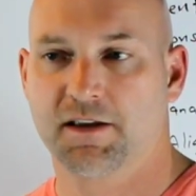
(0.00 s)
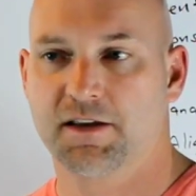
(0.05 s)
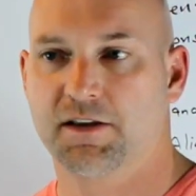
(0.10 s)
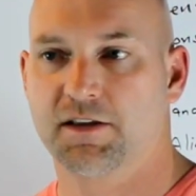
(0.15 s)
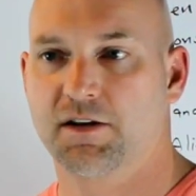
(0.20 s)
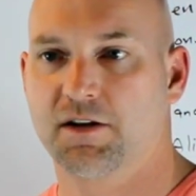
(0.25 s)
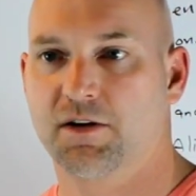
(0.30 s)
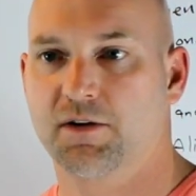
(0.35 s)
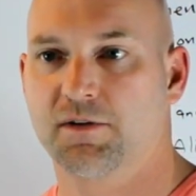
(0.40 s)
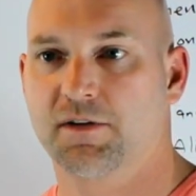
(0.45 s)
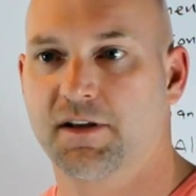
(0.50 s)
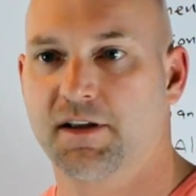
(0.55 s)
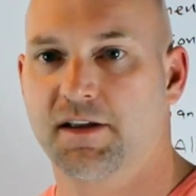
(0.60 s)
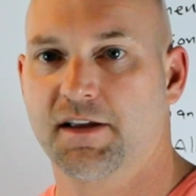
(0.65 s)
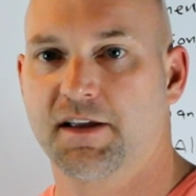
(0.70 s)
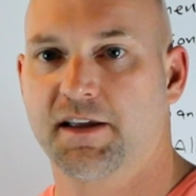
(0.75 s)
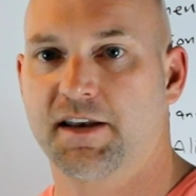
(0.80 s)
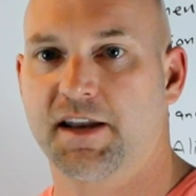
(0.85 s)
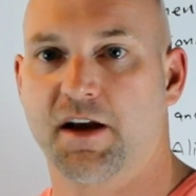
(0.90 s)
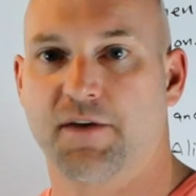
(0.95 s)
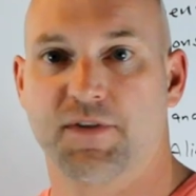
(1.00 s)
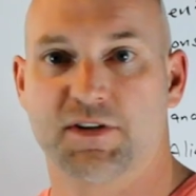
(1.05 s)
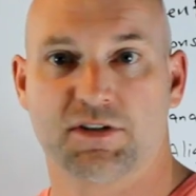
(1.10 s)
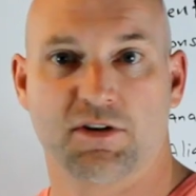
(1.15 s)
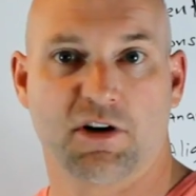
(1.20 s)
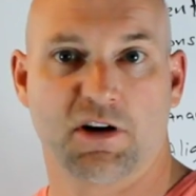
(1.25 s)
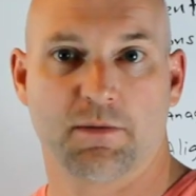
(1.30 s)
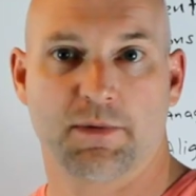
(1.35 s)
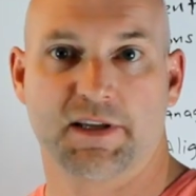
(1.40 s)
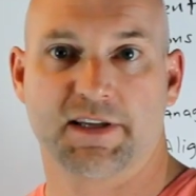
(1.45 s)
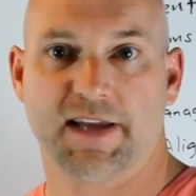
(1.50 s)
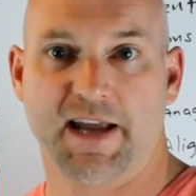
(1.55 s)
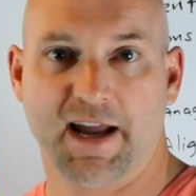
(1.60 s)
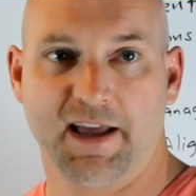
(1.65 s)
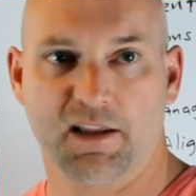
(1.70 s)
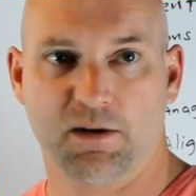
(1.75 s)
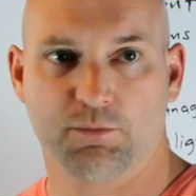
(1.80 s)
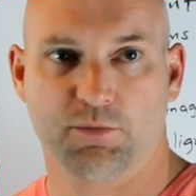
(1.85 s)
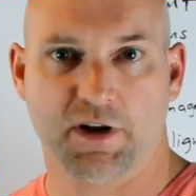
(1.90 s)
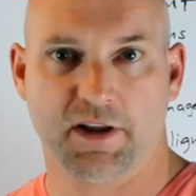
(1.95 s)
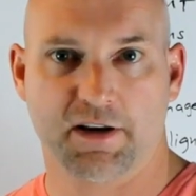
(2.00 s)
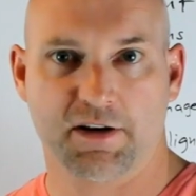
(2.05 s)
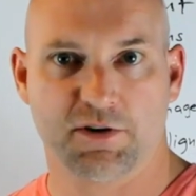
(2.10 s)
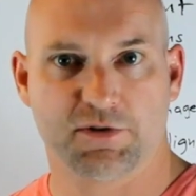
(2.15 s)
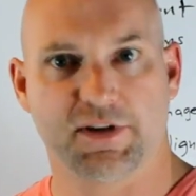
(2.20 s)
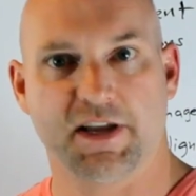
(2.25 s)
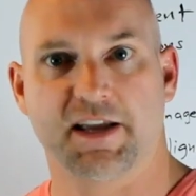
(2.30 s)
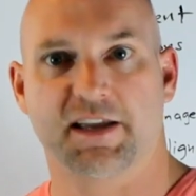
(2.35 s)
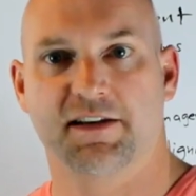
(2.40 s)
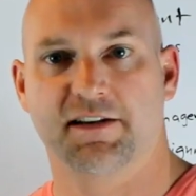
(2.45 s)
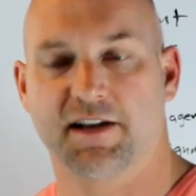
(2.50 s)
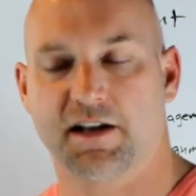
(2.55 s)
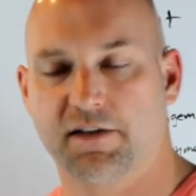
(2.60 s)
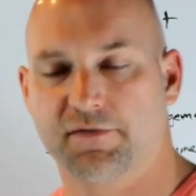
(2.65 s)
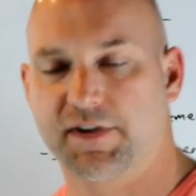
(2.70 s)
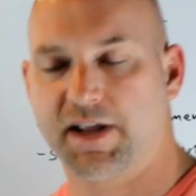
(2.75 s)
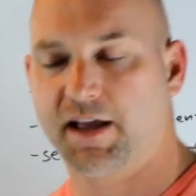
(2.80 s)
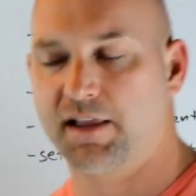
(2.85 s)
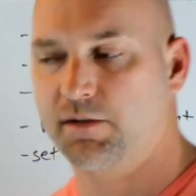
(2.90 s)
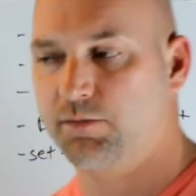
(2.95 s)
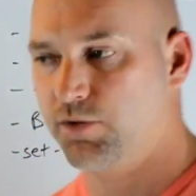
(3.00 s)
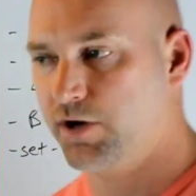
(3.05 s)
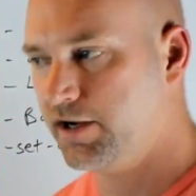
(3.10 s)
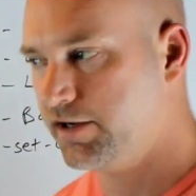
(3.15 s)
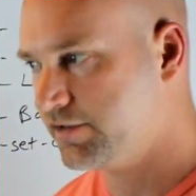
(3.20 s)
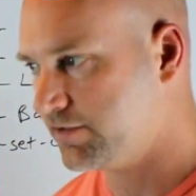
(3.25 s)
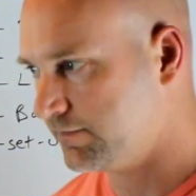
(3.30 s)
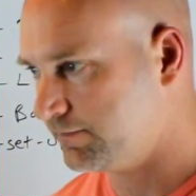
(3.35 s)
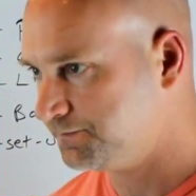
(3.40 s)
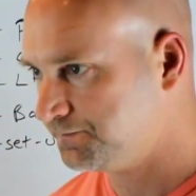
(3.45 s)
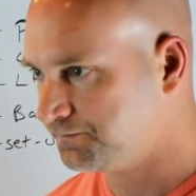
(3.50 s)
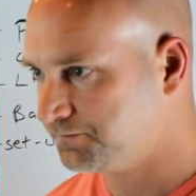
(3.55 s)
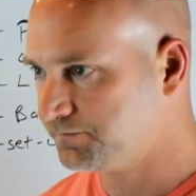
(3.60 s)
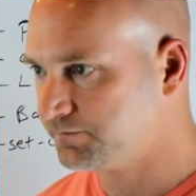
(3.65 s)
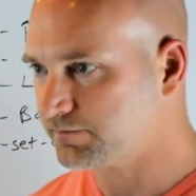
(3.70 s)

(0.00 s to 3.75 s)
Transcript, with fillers: You know, now if it's already been calibrated, you're taking it out of calibration